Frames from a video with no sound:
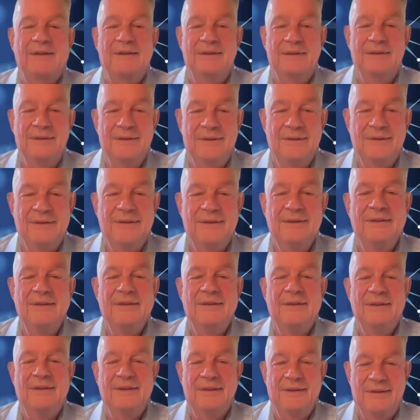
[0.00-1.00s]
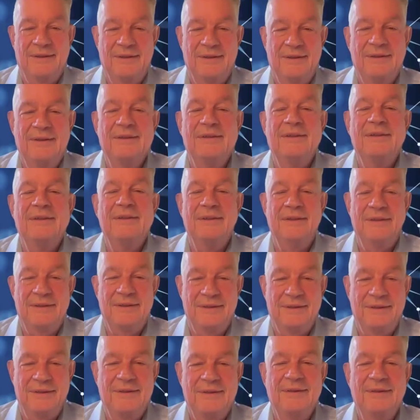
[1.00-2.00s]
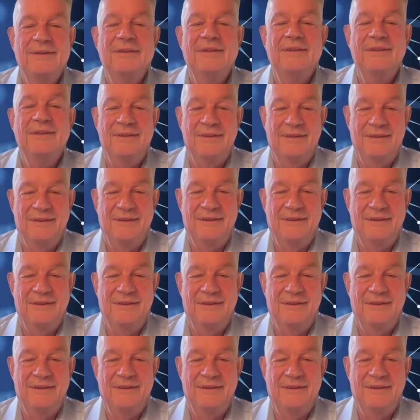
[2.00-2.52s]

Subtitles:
So that's fast. The second pillar of adoption